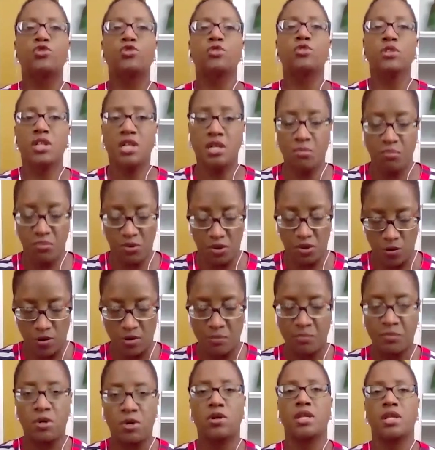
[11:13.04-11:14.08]
Truly boiling
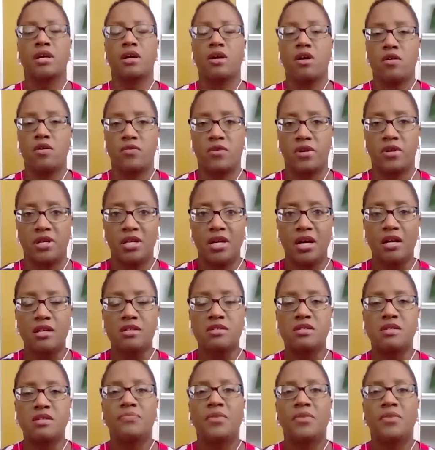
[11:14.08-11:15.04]
over, yes.